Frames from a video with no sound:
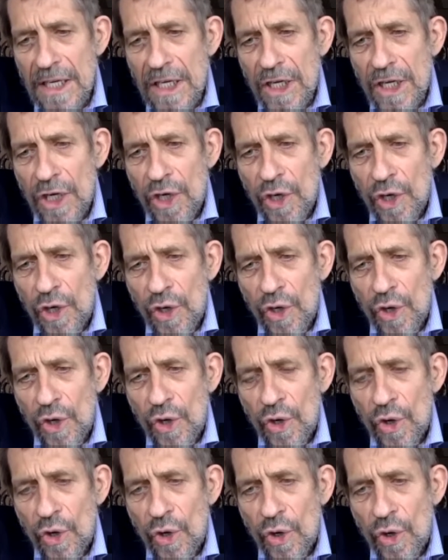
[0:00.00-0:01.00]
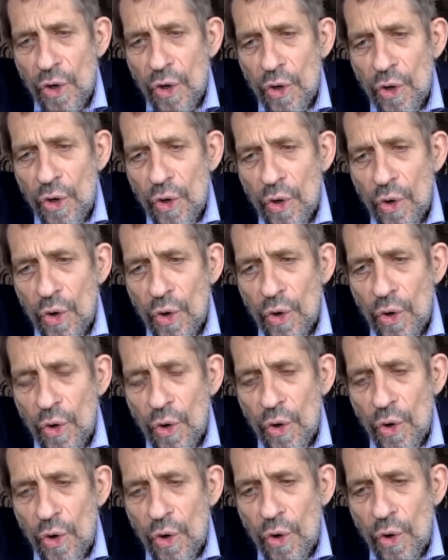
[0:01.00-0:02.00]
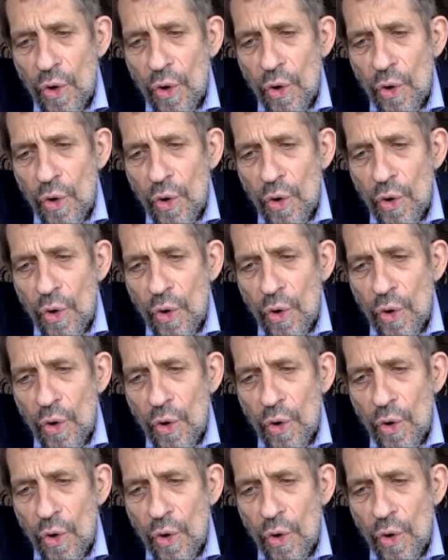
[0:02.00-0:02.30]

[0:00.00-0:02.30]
(silence)